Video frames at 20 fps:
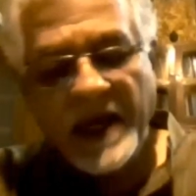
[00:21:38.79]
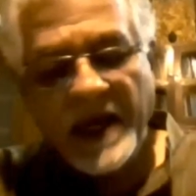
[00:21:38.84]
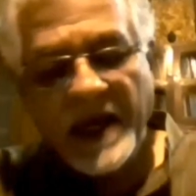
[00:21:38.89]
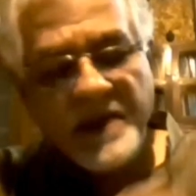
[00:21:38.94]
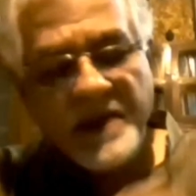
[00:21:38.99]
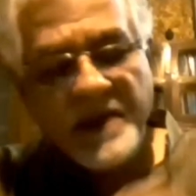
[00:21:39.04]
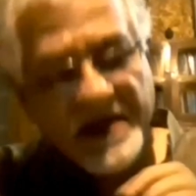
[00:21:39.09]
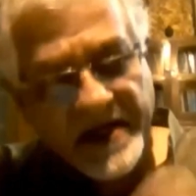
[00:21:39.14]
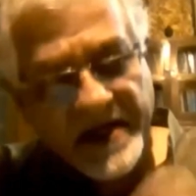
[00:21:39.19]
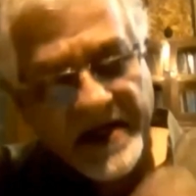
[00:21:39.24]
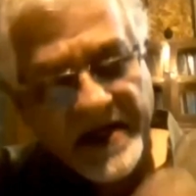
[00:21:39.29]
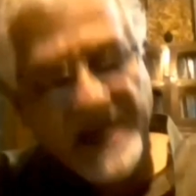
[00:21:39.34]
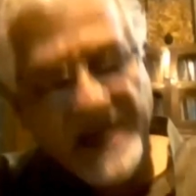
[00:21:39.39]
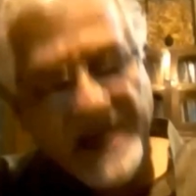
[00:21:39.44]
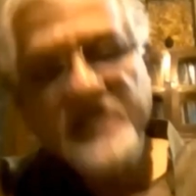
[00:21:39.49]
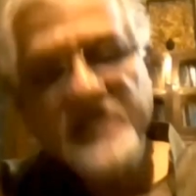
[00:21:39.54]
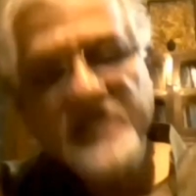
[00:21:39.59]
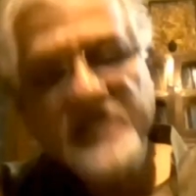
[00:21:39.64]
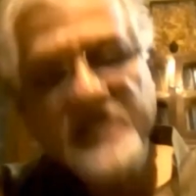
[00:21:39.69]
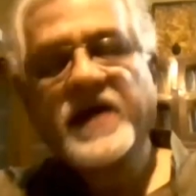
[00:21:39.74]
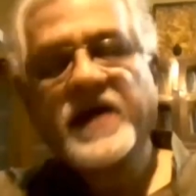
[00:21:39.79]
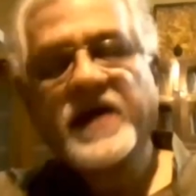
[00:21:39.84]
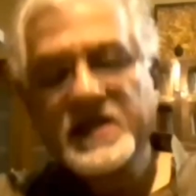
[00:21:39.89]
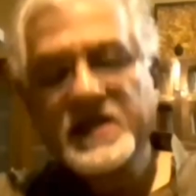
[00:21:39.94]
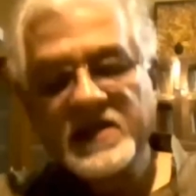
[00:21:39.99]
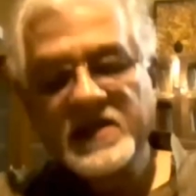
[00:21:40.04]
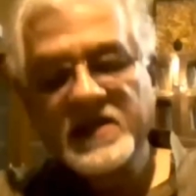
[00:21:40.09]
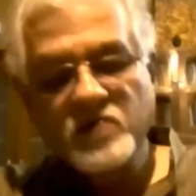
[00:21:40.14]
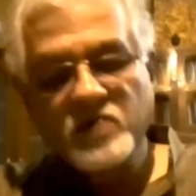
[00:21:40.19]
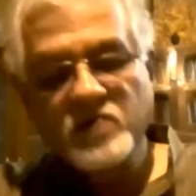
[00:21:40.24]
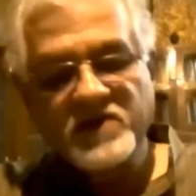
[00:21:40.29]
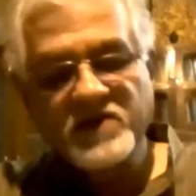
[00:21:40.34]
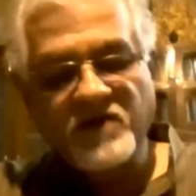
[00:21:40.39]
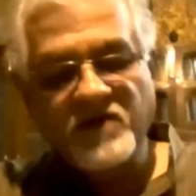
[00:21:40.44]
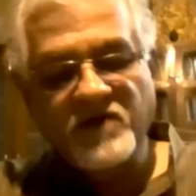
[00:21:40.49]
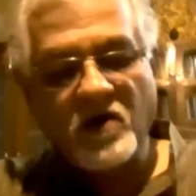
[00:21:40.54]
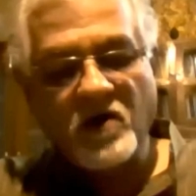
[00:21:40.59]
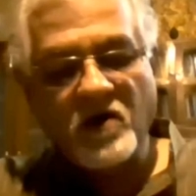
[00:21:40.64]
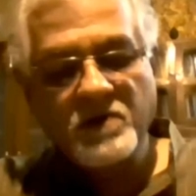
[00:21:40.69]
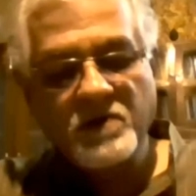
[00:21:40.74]
The critical space that was
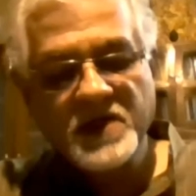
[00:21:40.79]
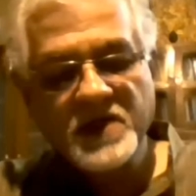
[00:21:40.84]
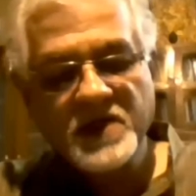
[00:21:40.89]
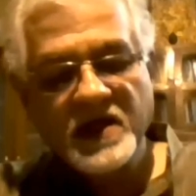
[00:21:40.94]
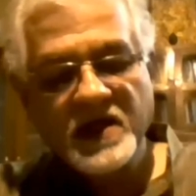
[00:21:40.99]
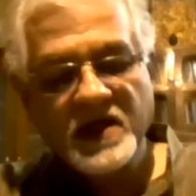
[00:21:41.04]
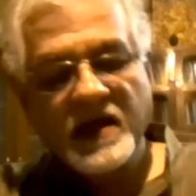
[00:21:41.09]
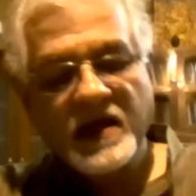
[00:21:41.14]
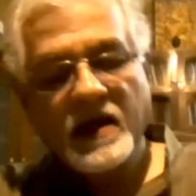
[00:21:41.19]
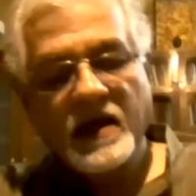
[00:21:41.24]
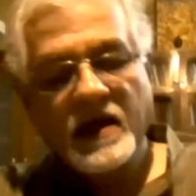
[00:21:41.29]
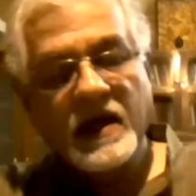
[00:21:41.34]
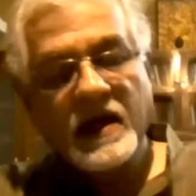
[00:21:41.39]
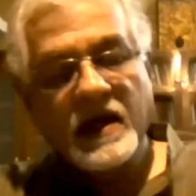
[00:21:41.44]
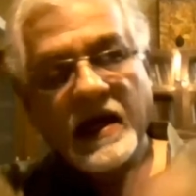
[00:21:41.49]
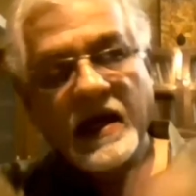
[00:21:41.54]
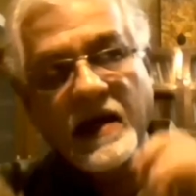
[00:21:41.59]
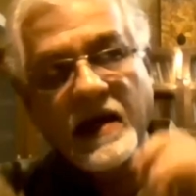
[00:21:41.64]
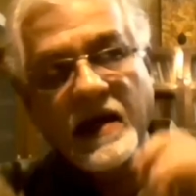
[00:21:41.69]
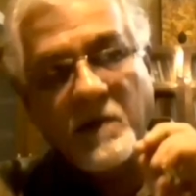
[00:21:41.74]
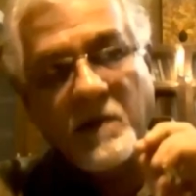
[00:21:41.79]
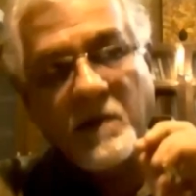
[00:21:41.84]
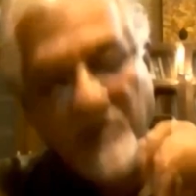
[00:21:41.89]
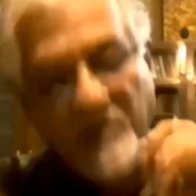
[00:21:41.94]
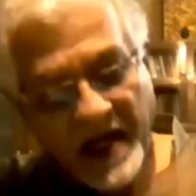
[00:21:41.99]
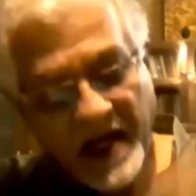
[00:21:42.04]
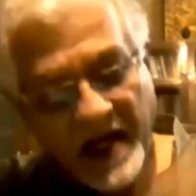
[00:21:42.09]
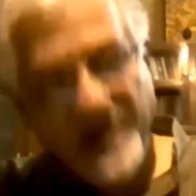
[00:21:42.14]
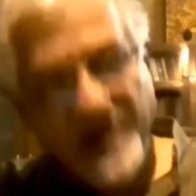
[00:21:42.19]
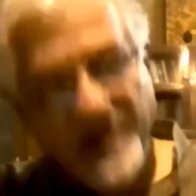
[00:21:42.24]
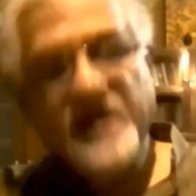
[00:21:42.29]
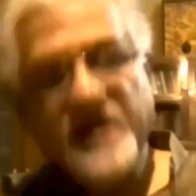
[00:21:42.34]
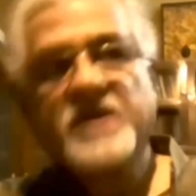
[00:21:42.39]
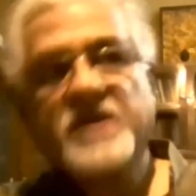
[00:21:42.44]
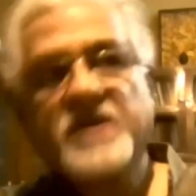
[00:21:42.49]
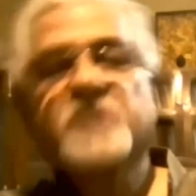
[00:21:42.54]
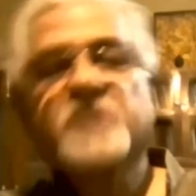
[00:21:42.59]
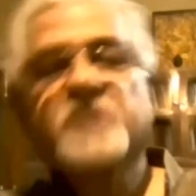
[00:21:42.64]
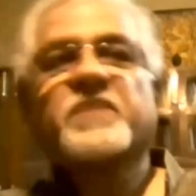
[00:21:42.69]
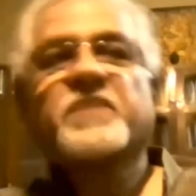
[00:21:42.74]
formed by
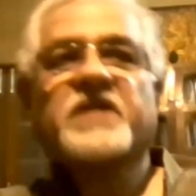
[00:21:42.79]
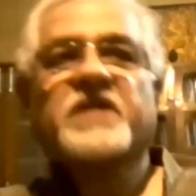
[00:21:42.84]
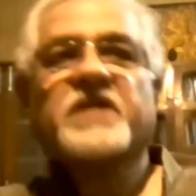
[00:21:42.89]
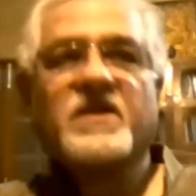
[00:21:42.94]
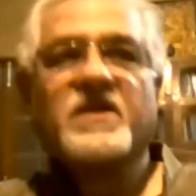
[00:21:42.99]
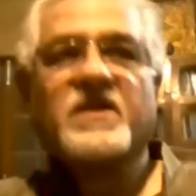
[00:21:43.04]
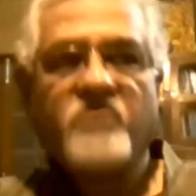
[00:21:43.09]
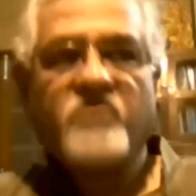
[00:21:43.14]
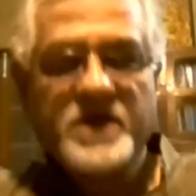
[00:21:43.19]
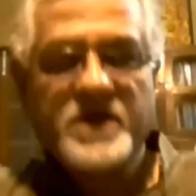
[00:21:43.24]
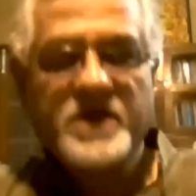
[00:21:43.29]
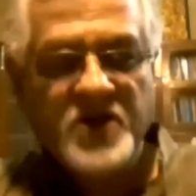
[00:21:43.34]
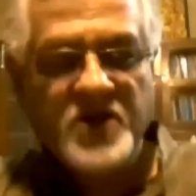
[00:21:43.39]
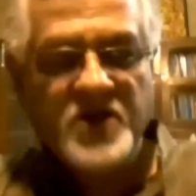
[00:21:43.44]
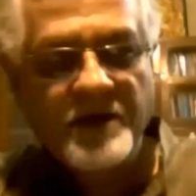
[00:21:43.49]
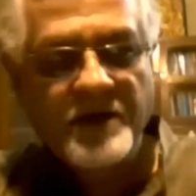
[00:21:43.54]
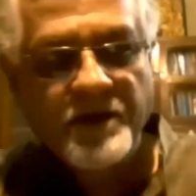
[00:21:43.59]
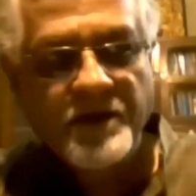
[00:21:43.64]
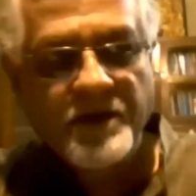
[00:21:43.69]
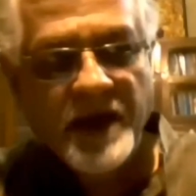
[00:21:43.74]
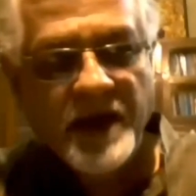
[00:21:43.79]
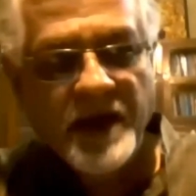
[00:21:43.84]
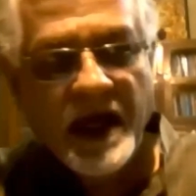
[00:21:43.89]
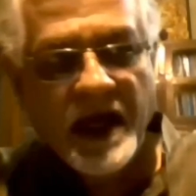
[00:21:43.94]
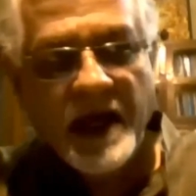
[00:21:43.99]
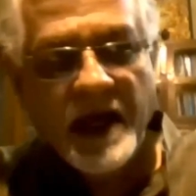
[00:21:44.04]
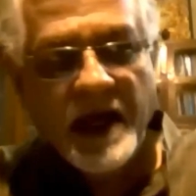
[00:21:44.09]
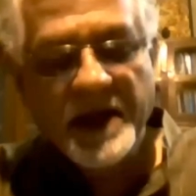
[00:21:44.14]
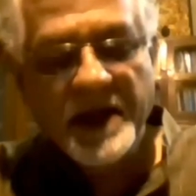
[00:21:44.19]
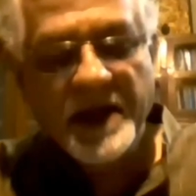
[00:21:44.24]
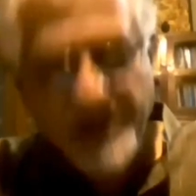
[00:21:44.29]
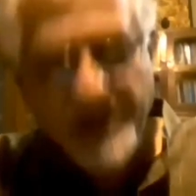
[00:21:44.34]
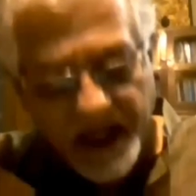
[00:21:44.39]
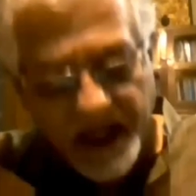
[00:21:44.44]
this particular venture, the critical